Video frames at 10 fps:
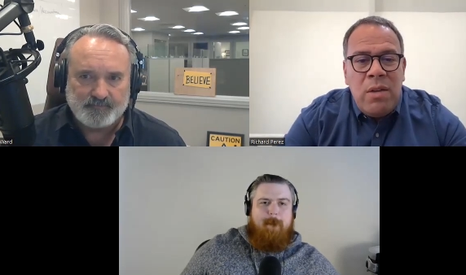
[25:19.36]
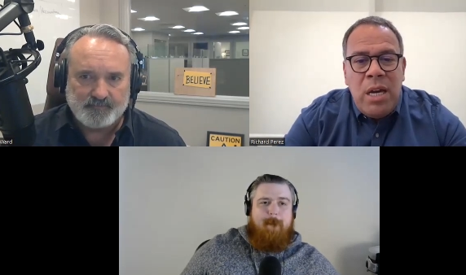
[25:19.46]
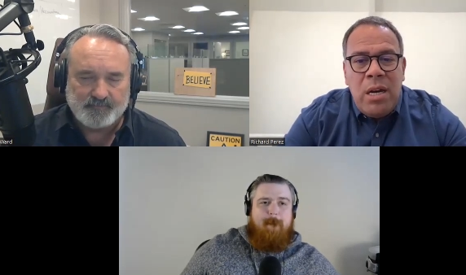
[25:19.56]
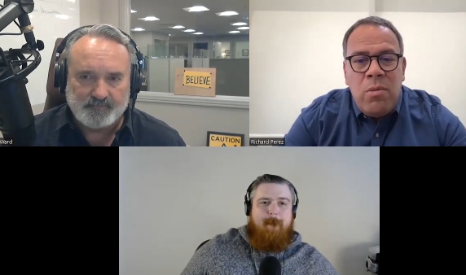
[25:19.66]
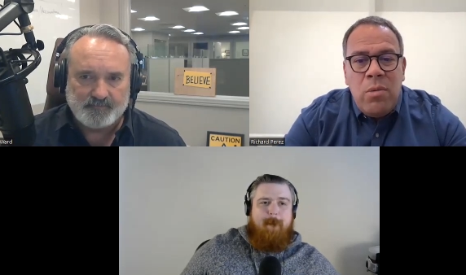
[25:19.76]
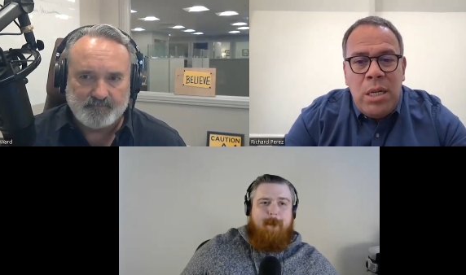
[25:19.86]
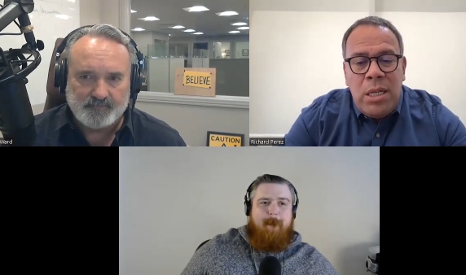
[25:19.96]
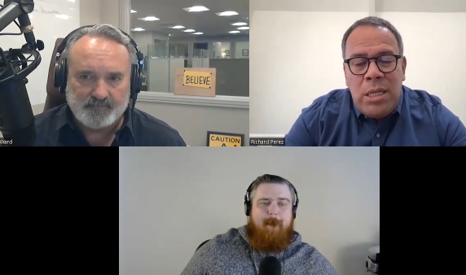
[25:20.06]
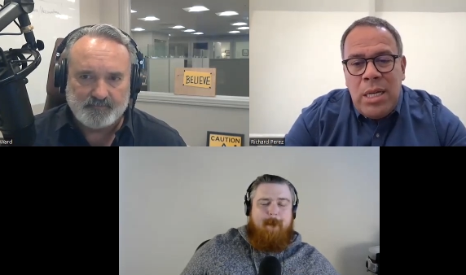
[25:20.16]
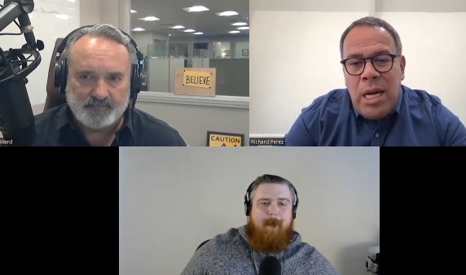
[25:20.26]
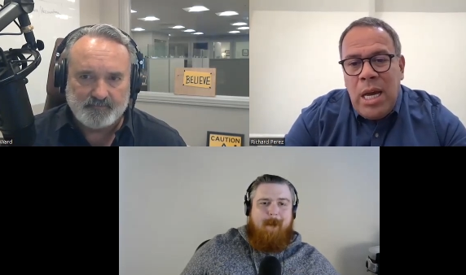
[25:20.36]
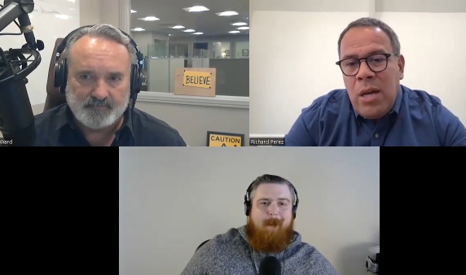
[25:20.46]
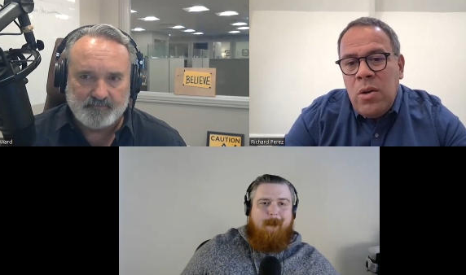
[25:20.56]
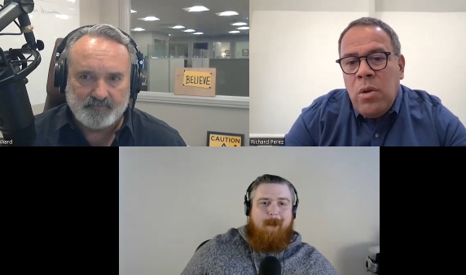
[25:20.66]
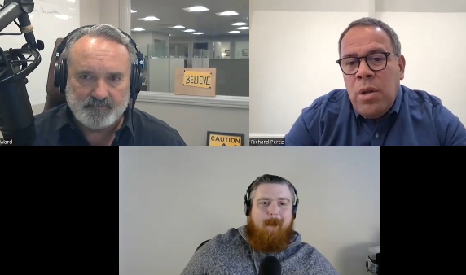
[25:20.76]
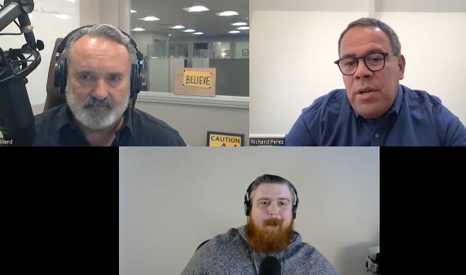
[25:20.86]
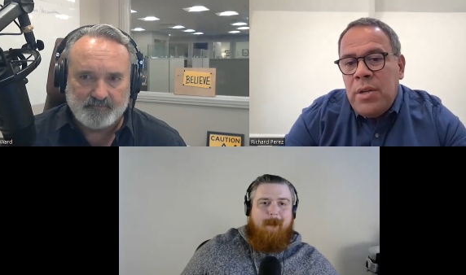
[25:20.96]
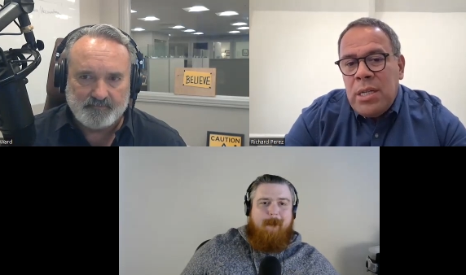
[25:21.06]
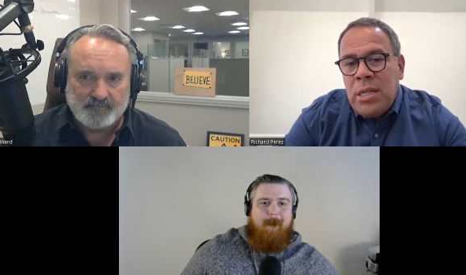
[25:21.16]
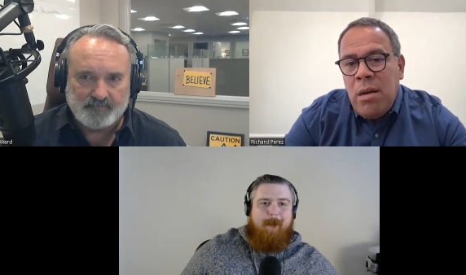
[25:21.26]
Speaker 1: they've got a really tight handle on their
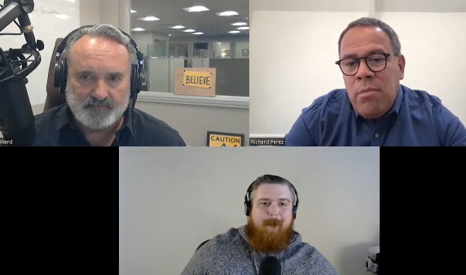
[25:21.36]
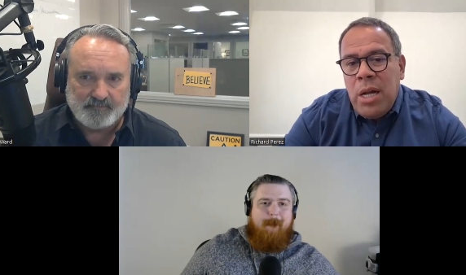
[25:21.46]
discount